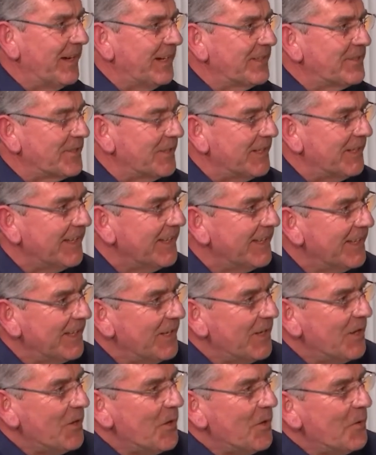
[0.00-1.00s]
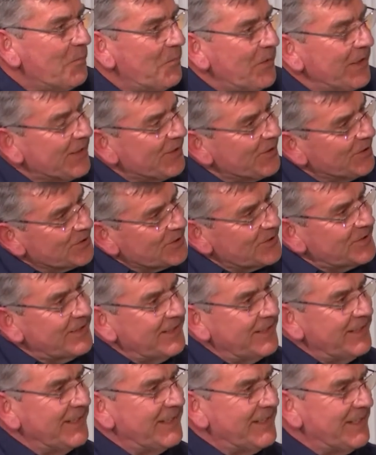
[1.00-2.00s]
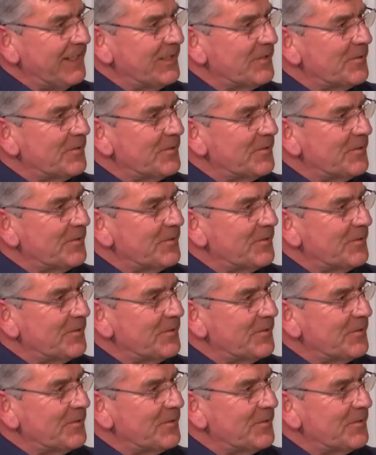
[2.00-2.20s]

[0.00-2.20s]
Well, I'm going to pass across and see what you think.